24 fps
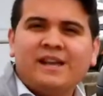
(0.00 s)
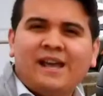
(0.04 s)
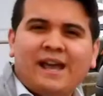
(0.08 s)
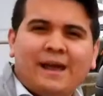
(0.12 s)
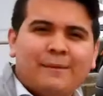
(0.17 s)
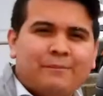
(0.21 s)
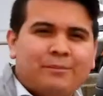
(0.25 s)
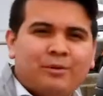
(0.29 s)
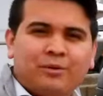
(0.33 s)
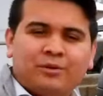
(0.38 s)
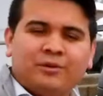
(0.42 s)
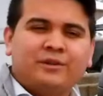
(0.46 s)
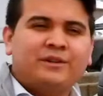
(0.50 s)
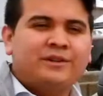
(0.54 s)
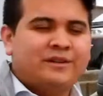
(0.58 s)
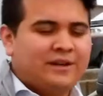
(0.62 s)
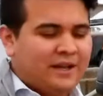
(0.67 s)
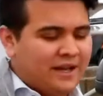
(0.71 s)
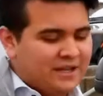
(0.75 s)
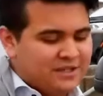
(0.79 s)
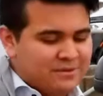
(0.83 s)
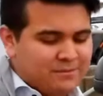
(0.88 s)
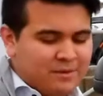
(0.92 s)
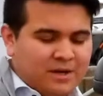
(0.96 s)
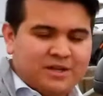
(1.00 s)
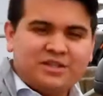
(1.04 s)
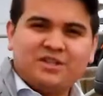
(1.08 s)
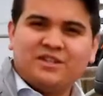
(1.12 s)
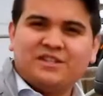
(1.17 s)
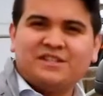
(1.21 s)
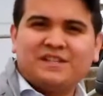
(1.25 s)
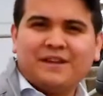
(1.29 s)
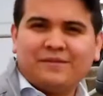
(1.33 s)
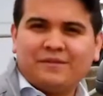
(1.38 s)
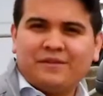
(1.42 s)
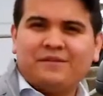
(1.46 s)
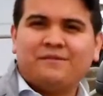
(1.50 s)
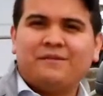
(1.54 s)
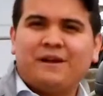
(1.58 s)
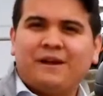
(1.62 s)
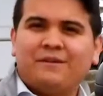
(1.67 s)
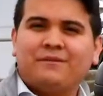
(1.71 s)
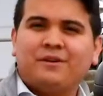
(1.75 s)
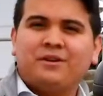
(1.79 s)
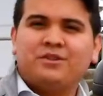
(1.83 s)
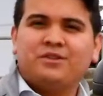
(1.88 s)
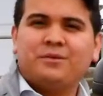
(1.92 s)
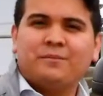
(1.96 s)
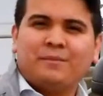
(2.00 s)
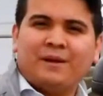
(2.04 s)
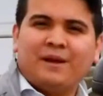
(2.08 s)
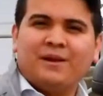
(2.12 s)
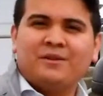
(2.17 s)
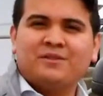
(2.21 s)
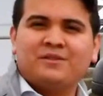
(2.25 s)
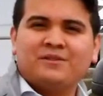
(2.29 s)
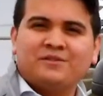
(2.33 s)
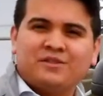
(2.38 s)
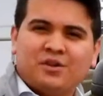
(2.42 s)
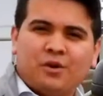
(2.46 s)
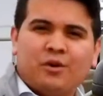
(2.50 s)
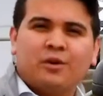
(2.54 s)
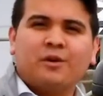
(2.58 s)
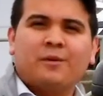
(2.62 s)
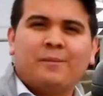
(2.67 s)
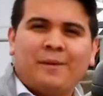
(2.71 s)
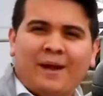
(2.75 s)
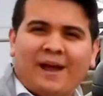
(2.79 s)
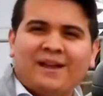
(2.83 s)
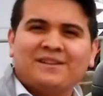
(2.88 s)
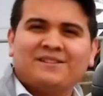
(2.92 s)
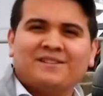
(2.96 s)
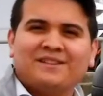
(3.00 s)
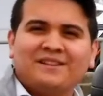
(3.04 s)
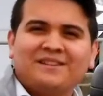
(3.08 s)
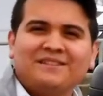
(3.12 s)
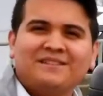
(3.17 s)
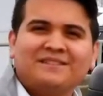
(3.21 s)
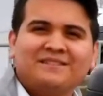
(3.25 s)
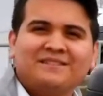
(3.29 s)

and pulling as much as 7,500 pounds of towing capacity.